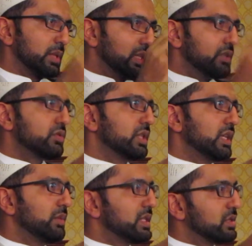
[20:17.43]
but
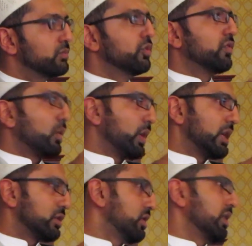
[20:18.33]
literally means to move
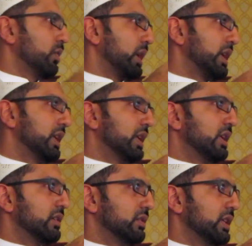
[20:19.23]
away, turn away,
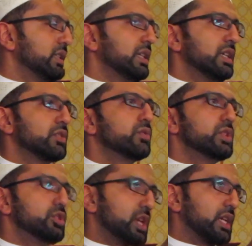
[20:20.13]
right? To
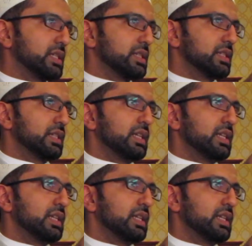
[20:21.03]
reject.